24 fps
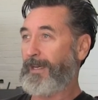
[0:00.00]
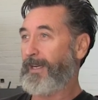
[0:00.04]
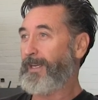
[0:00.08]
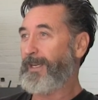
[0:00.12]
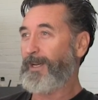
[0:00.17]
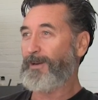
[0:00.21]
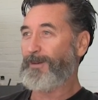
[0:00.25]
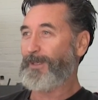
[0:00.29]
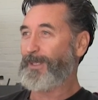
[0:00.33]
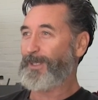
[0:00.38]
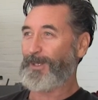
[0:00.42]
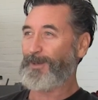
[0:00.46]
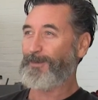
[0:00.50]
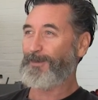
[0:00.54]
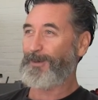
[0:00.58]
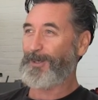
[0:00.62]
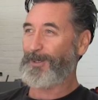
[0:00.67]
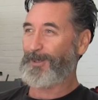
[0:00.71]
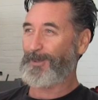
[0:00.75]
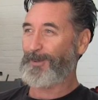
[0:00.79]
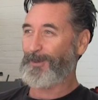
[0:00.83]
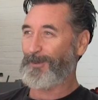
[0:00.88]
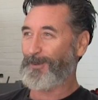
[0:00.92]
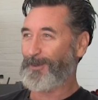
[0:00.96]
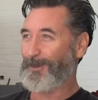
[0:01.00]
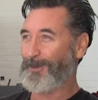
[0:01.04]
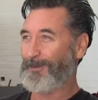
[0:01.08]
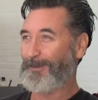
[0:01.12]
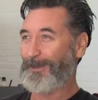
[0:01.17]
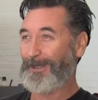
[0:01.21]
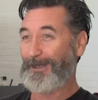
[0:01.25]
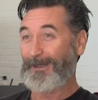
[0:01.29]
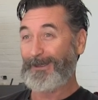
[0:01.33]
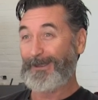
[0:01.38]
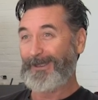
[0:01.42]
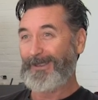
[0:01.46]
I know it's a commercial hall,
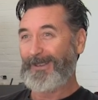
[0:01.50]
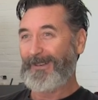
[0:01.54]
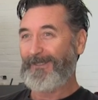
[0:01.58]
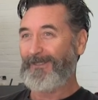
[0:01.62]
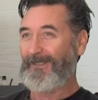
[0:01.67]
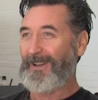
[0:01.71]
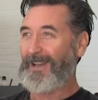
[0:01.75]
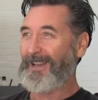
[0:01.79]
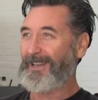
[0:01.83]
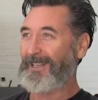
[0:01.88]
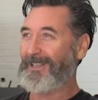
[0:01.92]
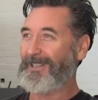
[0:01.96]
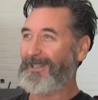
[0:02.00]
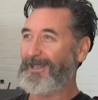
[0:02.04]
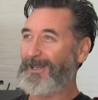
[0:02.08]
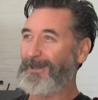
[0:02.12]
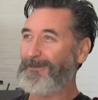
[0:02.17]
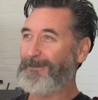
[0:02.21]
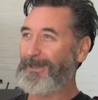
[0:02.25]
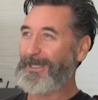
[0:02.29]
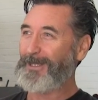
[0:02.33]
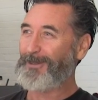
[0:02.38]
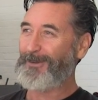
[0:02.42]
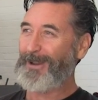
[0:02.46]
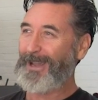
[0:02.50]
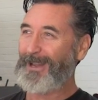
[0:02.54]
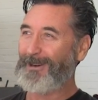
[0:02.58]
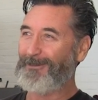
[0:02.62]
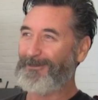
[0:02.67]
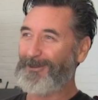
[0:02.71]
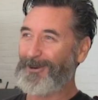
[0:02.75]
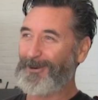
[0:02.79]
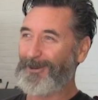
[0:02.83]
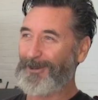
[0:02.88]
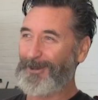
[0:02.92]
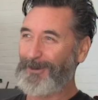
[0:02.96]
but fuck, you know, beats rag
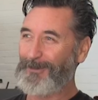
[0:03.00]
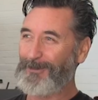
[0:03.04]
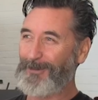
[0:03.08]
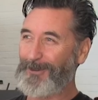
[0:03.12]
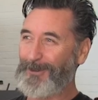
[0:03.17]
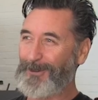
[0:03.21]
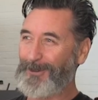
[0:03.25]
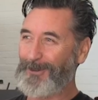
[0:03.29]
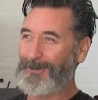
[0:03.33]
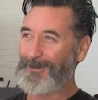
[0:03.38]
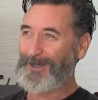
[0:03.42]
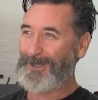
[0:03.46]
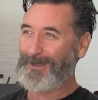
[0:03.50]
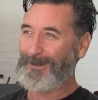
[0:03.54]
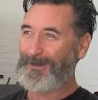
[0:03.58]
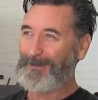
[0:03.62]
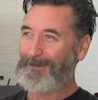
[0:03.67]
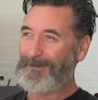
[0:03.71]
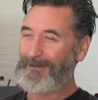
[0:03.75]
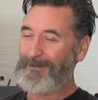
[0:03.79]
rolling walls.